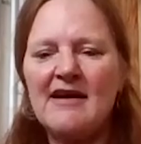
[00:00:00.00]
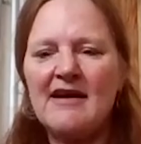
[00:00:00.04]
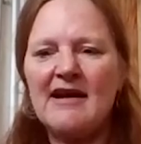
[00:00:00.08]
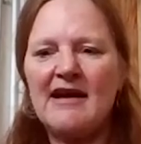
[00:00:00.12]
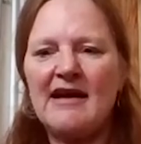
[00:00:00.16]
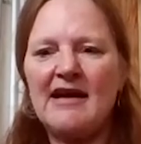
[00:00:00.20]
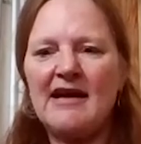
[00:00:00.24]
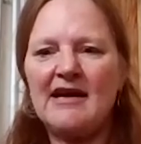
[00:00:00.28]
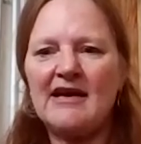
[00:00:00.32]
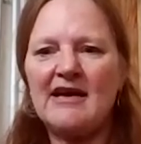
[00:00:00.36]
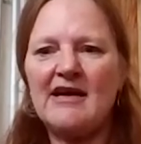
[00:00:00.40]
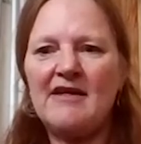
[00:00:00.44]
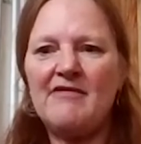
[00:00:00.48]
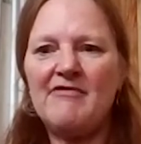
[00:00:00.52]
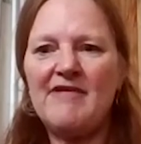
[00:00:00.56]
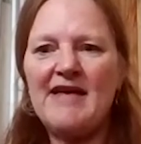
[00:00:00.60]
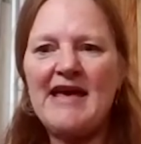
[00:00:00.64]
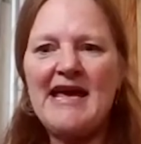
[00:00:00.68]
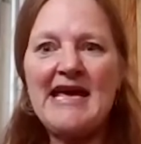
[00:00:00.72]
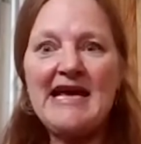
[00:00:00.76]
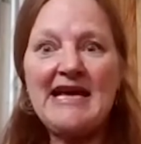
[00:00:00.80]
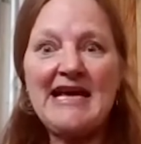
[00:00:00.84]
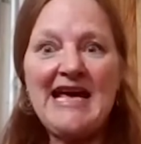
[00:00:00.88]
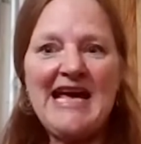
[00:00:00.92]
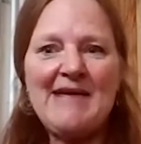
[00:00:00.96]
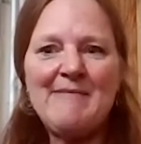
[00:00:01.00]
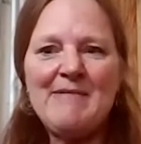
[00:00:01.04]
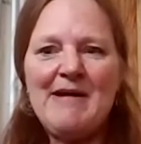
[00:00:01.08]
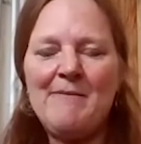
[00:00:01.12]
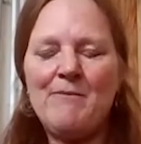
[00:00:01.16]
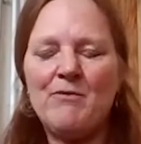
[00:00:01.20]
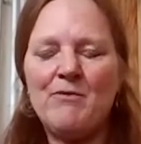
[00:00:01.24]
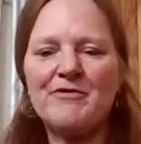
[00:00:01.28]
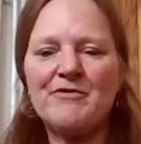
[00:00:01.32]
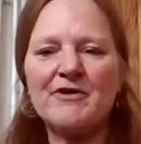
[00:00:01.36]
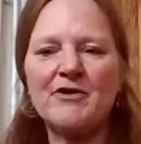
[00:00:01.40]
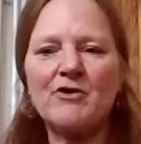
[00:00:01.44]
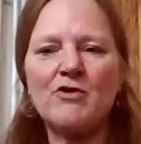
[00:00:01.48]
And they came up
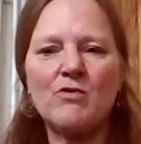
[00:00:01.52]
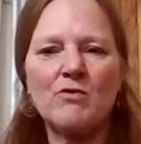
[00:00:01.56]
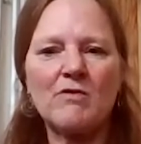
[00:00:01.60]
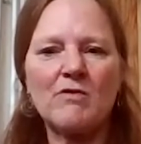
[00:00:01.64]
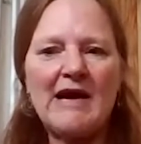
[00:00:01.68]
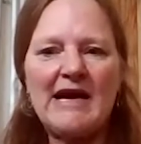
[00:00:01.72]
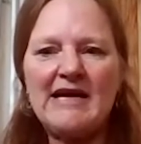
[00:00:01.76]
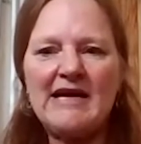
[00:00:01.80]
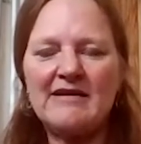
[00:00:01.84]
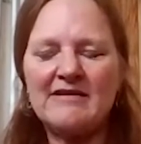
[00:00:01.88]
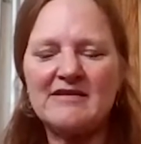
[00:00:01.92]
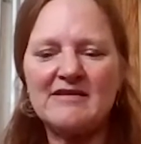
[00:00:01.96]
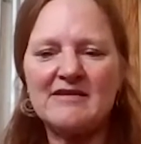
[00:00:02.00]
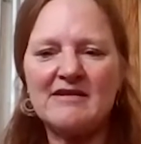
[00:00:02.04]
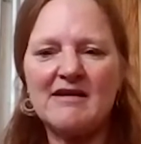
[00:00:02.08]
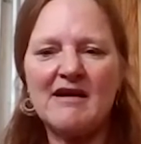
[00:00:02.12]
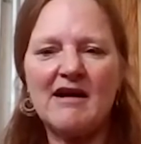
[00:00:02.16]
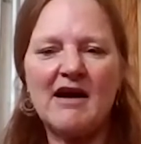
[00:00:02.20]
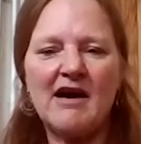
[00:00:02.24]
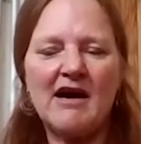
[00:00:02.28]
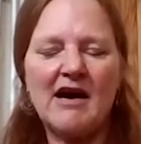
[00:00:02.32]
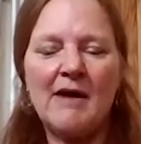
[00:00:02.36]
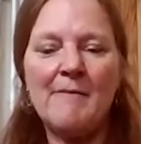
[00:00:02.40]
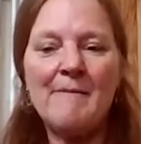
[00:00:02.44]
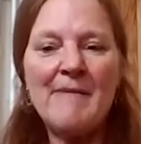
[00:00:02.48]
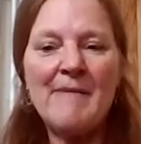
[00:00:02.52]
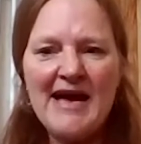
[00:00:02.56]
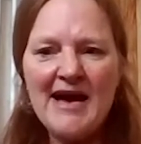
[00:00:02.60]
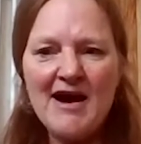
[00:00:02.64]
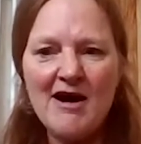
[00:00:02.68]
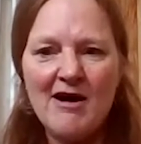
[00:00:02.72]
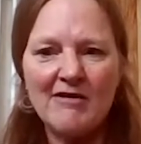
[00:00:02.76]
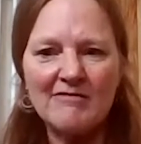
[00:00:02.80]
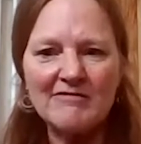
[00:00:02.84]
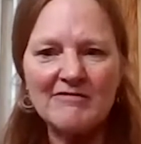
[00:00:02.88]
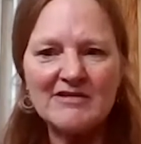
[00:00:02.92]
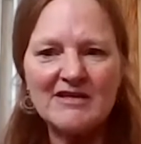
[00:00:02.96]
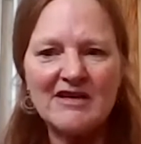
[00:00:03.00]
with a great
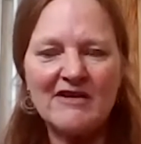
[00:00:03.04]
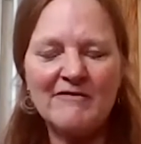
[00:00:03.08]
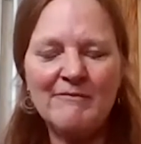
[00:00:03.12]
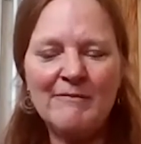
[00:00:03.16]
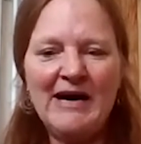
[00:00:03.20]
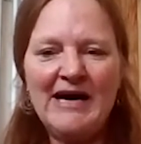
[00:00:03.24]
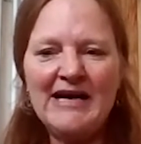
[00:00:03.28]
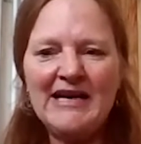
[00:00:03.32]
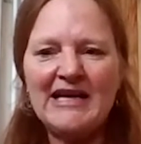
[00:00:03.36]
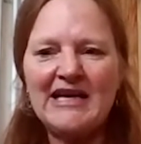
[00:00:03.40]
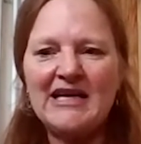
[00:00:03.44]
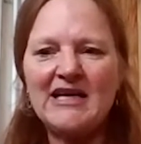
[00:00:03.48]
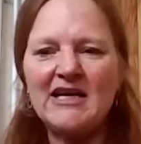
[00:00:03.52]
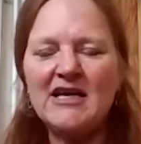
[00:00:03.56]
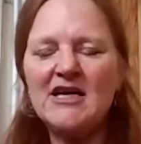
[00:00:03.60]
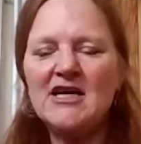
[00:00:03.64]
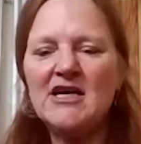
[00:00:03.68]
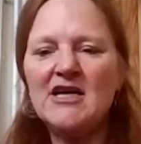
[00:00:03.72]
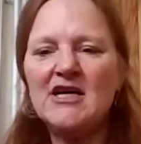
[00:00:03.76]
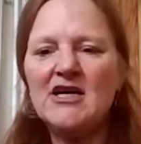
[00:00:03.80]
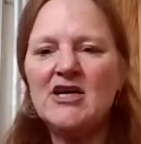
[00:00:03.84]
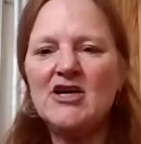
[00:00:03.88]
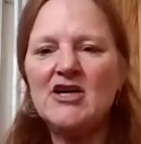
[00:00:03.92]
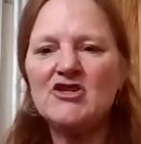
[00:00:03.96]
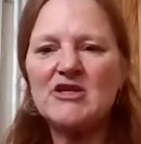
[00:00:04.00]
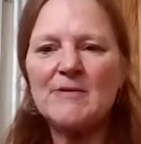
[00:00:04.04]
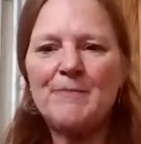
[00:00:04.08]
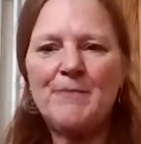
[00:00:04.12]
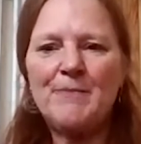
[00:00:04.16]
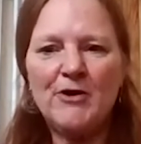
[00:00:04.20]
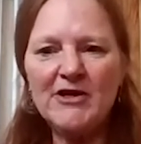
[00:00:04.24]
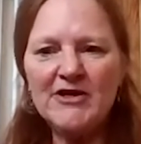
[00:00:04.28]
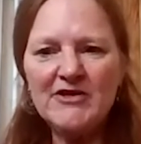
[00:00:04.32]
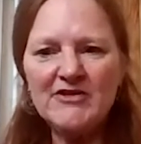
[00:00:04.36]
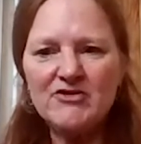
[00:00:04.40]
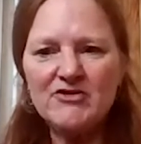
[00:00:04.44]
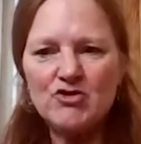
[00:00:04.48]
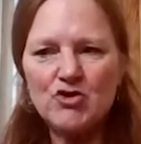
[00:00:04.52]
amount of money to
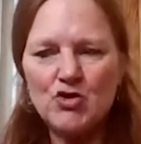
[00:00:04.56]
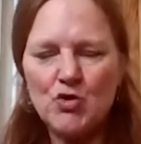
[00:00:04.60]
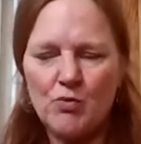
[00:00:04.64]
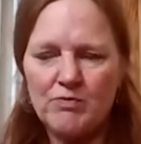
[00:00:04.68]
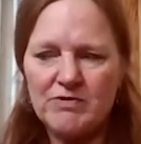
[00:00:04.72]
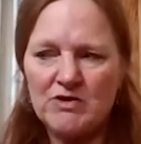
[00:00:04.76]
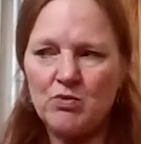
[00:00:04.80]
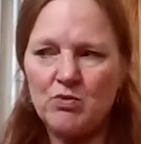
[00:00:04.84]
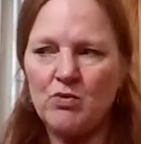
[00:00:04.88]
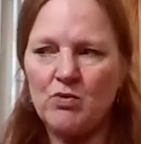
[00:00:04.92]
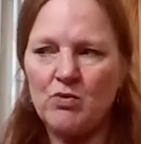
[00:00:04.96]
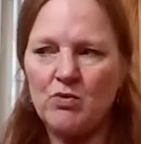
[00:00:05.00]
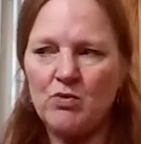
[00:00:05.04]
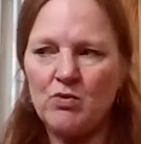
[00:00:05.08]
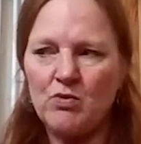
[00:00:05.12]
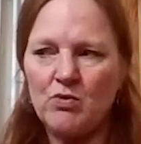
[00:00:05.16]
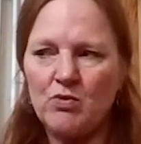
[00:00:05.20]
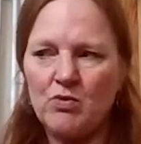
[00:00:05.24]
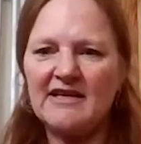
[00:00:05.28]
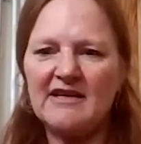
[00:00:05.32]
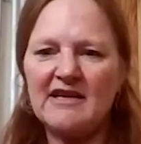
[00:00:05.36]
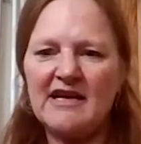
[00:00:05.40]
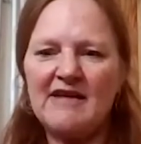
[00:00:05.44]
put towards it.